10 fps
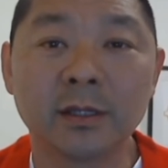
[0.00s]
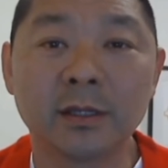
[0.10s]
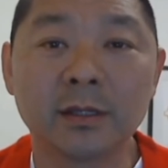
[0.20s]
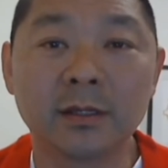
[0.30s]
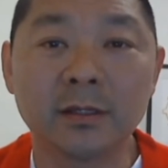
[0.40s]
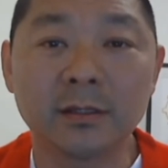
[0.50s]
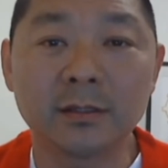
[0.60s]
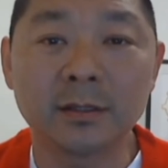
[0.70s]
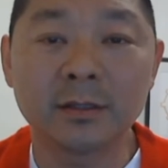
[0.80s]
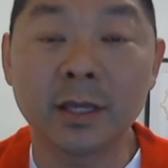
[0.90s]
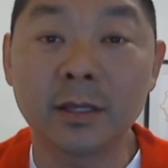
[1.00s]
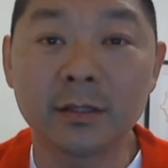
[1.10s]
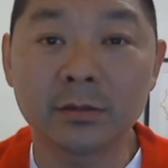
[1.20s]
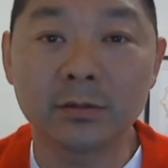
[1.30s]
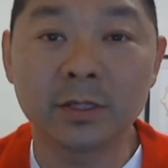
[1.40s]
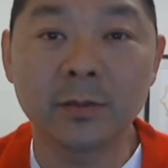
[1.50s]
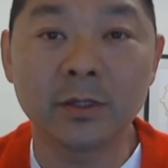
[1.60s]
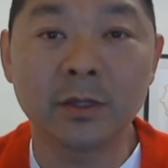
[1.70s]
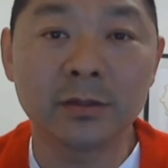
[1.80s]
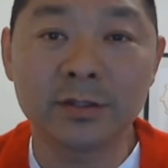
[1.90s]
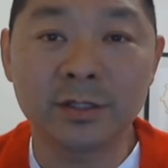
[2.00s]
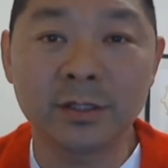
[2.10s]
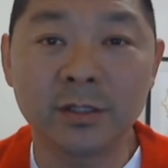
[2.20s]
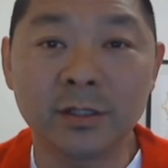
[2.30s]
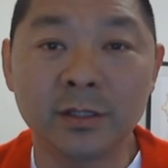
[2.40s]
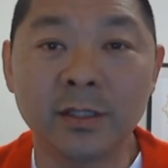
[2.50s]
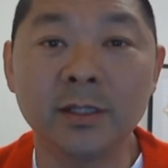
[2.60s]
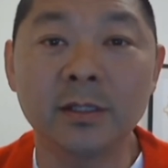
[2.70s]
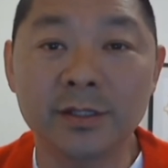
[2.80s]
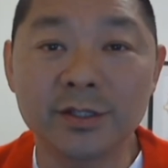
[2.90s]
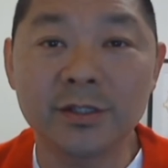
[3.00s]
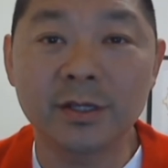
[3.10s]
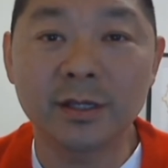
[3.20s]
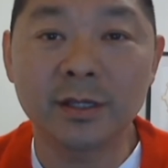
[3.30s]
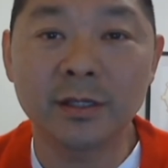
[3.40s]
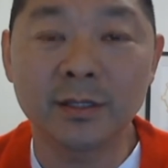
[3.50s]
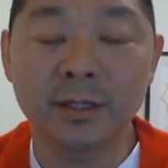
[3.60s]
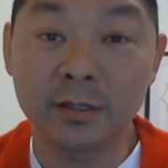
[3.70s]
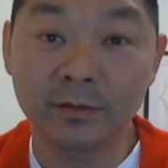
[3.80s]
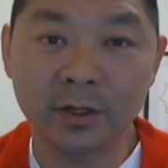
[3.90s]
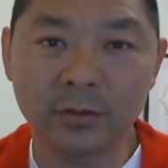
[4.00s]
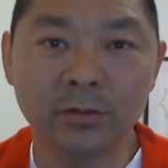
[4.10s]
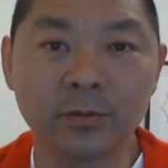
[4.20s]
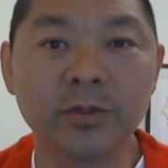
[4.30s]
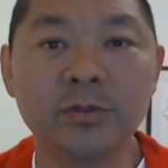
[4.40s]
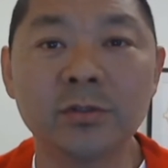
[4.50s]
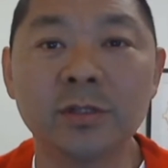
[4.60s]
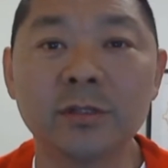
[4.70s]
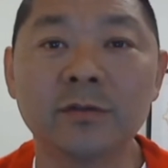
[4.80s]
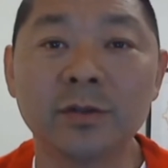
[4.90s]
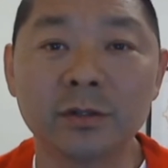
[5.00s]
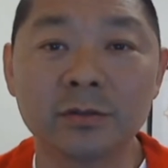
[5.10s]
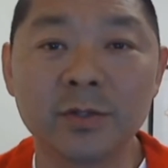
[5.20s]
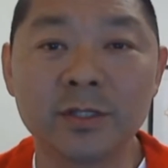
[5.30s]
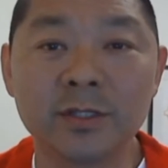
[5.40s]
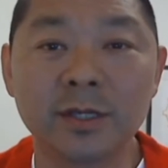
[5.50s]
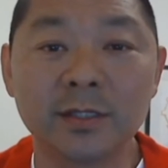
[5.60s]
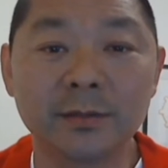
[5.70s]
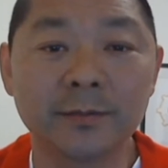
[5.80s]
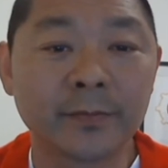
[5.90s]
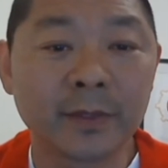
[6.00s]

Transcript: the technical terminology in English, and that's a very good opportunity for you to be studying.